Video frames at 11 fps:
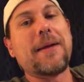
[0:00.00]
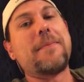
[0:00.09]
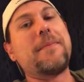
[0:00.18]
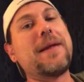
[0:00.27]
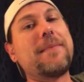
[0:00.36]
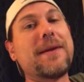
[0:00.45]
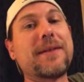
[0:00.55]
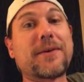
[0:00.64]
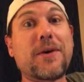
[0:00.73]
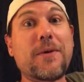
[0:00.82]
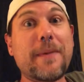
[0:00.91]
Me being the
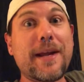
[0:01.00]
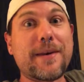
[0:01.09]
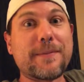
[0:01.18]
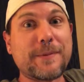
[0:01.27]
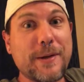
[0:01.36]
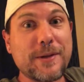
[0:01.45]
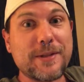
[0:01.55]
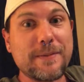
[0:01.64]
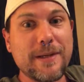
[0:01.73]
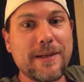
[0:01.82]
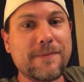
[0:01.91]
grown man I'm supposed
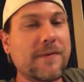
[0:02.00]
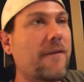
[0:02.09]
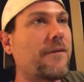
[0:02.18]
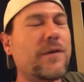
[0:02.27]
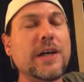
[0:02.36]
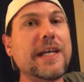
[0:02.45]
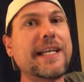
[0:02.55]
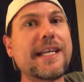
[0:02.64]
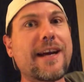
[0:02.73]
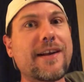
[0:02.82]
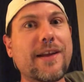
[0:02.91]
to be, freaked
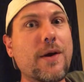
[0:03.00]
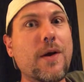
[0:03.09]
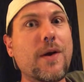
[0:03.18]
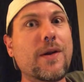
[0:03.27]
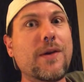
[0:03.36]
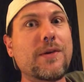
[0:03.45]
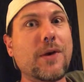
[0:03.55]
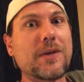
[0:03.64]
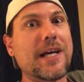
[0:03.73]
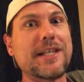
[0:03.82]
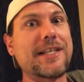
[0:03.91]
out, like,
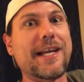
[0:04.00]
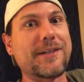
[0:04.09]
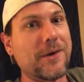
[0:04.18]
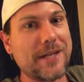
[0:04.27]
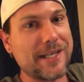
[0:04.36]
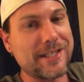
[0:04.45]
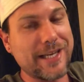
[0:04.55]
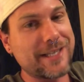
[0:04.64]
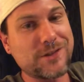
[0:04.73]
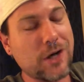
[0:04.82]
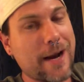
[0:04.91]
don't touch that,
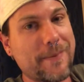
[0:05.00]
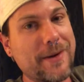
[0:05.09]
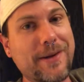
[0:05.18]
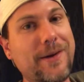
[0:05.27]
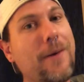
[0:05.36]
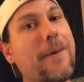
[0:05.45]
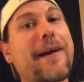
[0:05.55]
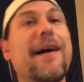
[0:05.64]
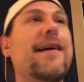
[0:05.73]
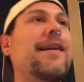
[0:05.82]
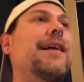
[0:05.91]
drop it, oh my
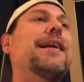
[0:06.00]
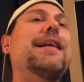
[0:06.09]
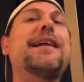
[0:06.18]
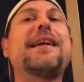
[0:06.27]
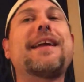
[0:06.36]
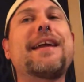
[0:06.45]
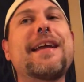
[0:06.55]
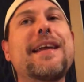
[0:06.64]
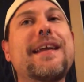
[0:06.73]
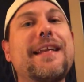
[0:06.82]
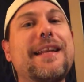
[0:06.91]
God.
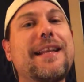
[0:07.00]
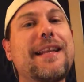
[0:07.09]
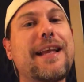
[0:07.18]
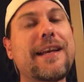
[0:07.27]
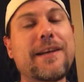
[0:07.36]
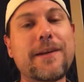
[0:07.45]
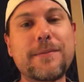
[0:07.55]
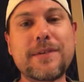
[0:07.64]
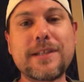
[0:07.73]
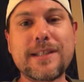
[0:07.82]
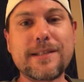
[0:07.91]
And I ended up
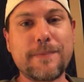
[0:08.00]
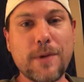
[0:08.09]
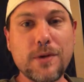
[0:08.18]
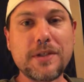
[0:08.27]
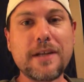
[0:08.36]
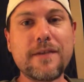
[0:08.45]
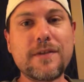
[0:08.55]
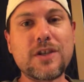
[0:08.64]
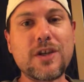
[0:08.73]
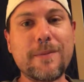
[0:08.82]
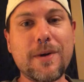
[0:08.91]
disposing of the
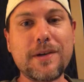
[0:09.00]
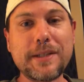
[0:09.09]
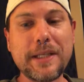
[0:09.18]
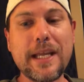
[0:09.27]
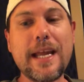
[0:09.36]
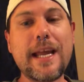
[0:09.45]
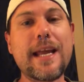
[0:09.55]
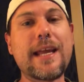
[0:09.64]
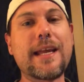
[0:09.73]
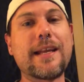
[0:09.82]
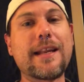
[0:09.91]
chipmunk,
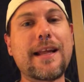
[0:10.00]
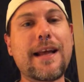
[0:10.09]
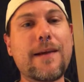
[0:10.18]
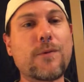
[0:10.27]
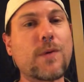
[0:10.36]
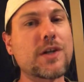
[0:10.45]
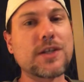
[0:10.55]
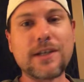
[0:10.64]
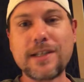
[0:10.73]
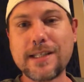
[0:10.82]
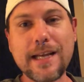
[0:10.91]
and I rushed
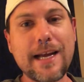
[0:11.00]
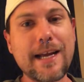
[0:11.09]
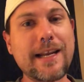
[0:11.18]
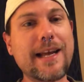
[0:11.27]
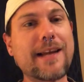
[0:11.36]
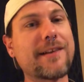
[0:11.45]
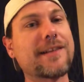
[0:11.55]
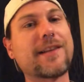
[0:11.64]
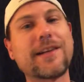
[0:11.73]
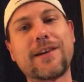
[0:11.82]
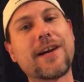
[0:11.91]
her inside, had to
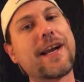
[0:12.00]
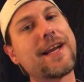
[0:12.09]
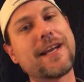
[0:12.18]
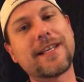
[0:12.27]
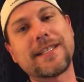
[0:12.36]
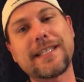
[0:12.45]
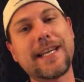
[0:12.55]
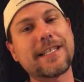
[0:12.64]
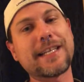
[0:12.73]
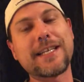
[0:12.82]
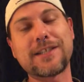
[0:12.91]
clean her hands,
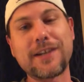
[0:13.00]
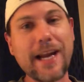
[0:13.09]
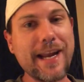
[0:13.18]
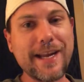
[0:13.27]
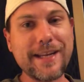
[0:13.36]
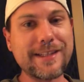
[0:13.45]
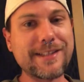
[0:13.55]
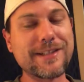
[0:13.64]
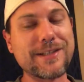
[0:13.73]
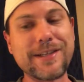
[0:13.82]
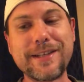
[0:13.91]
sanitize her
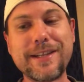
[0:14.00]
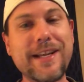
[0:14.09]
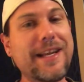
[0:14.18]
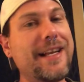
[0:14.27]
hands, and